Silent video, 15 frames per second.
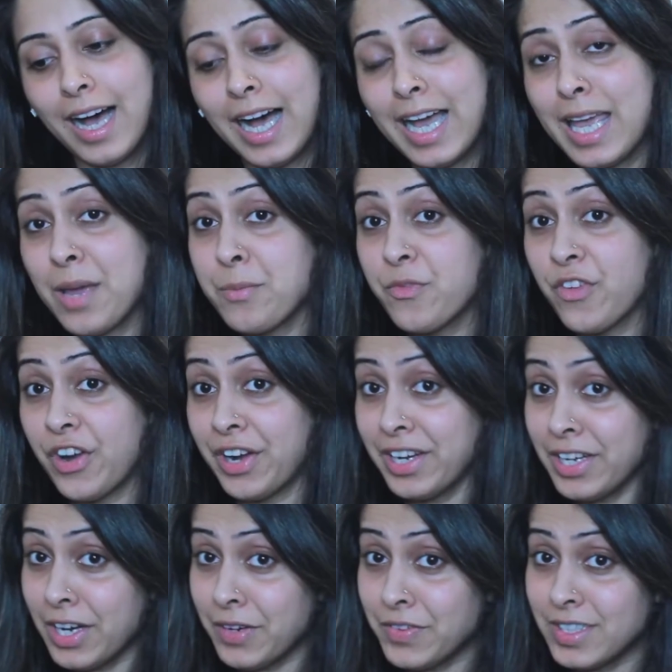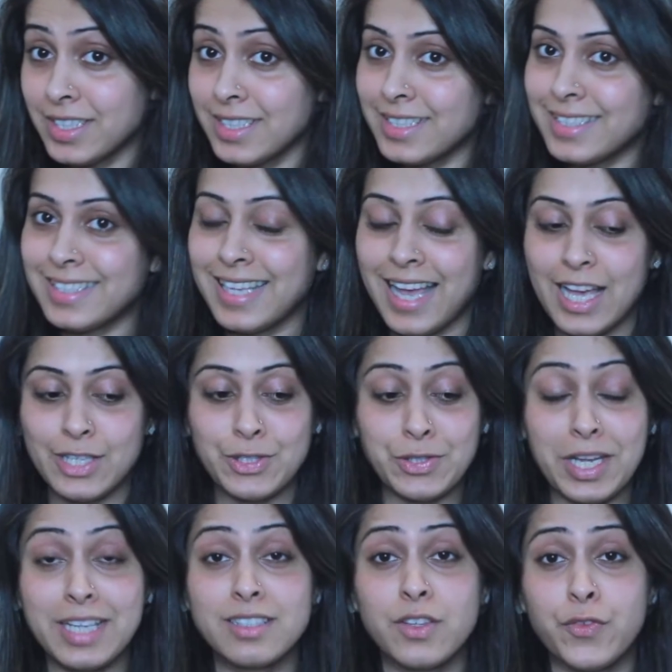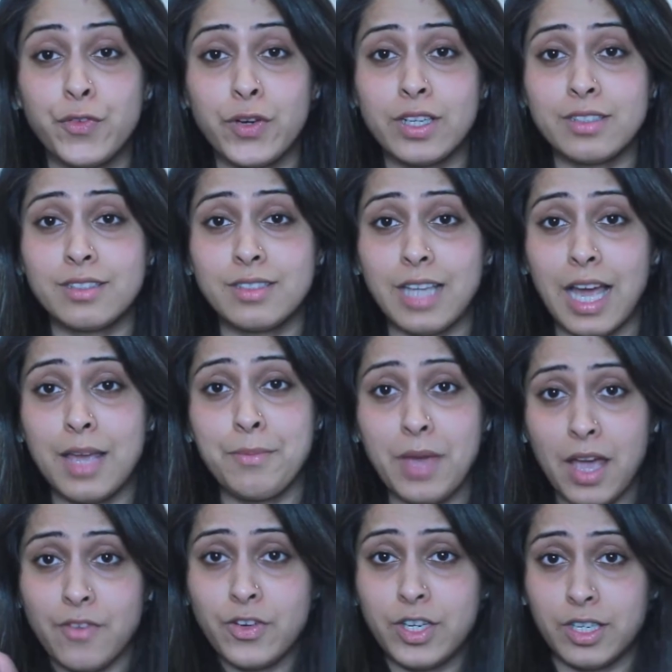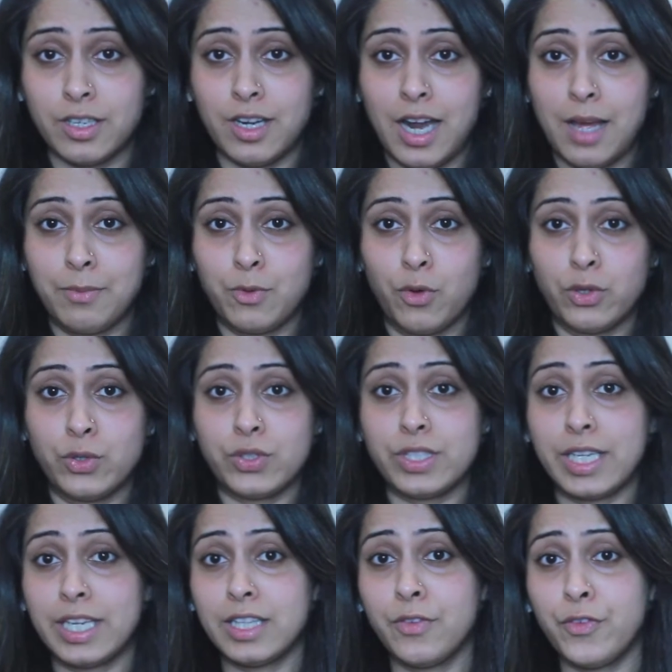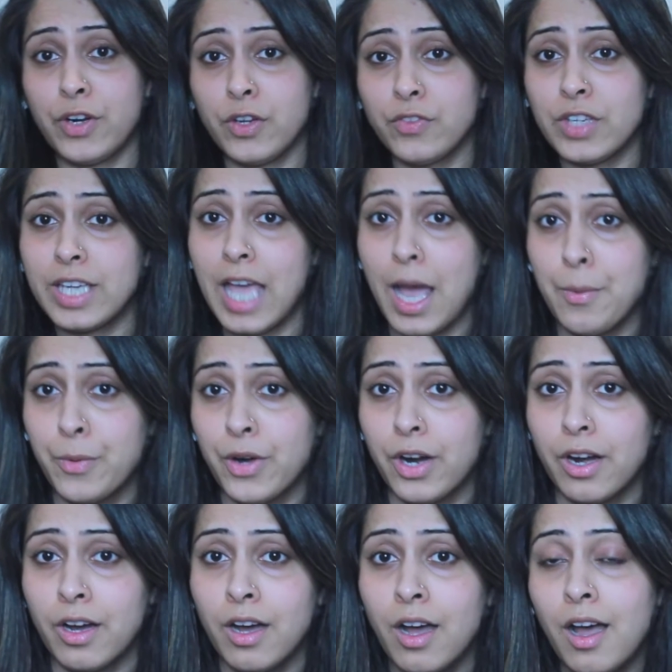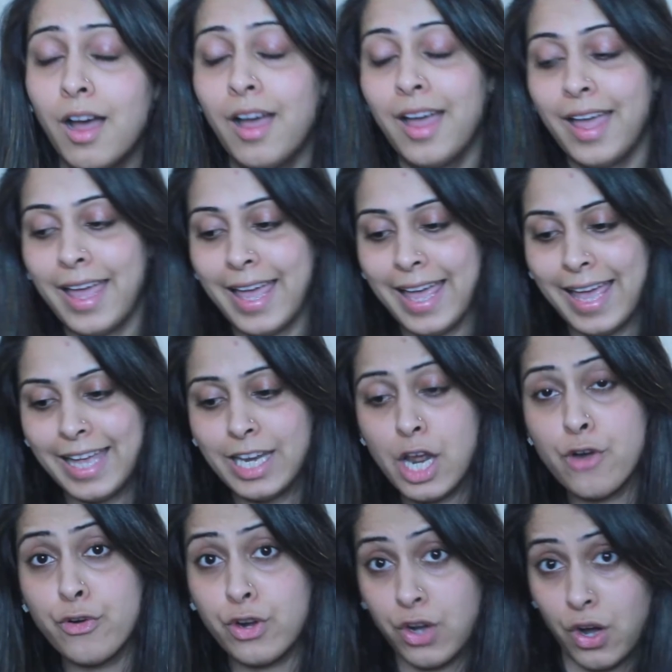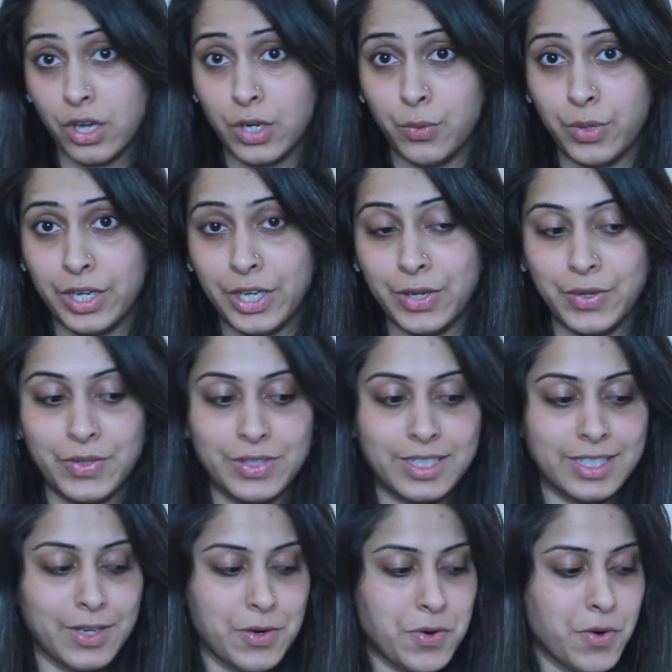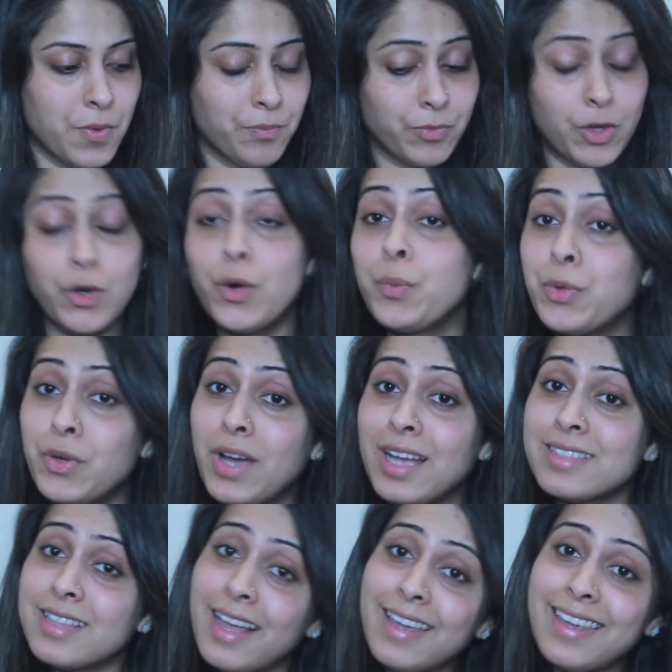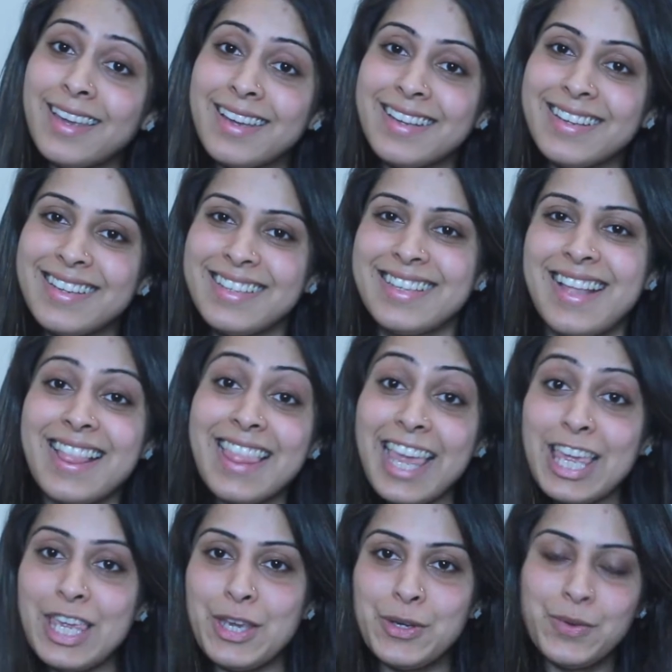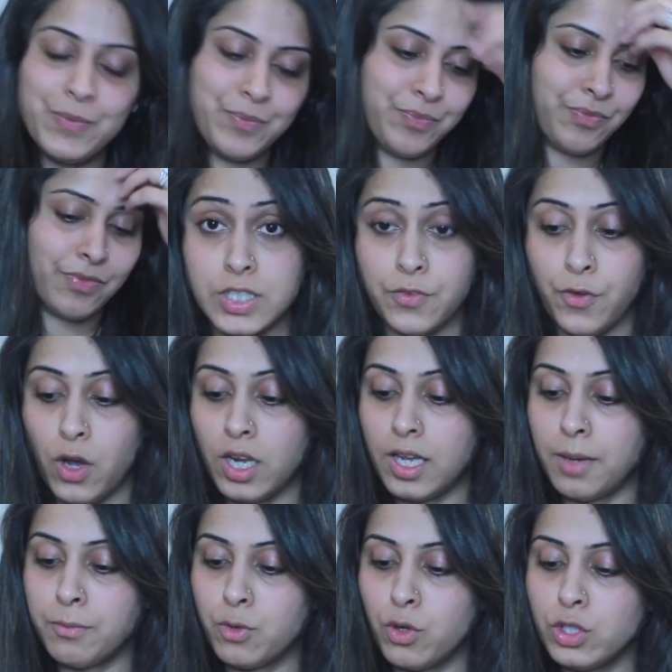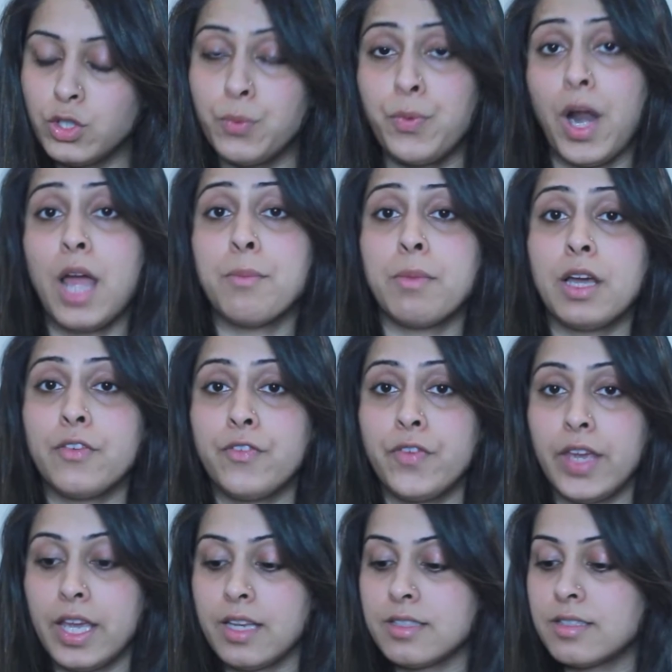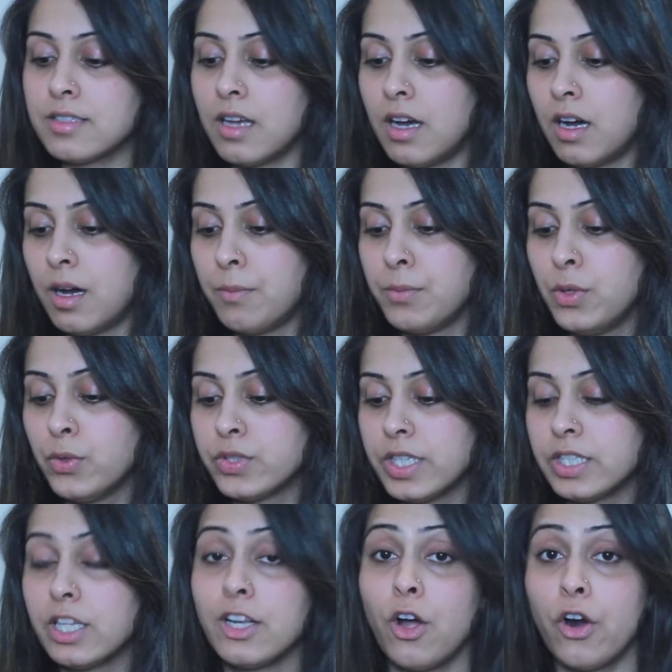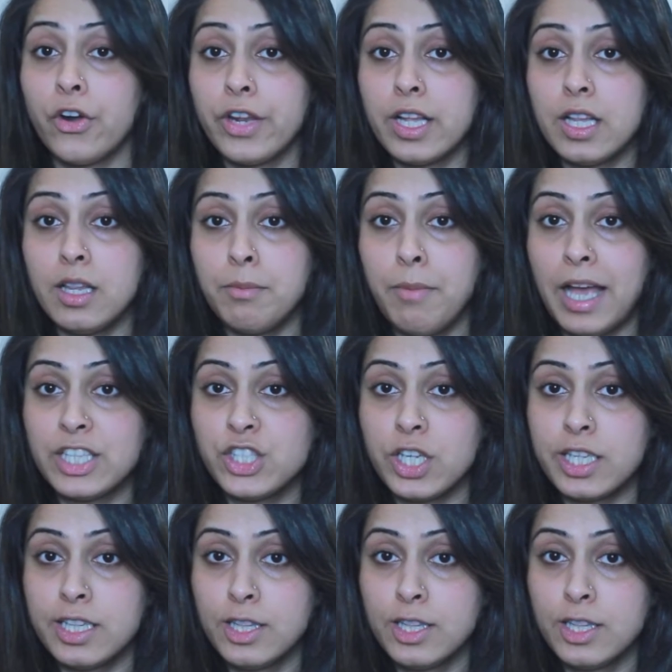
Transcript: I am very nervous. Today is the first time ever I'm going to sit in the front of the camera and record a video. So hope you guys like it. Thank you. First of all, I'm going to prime my face using the L'Oreal Magic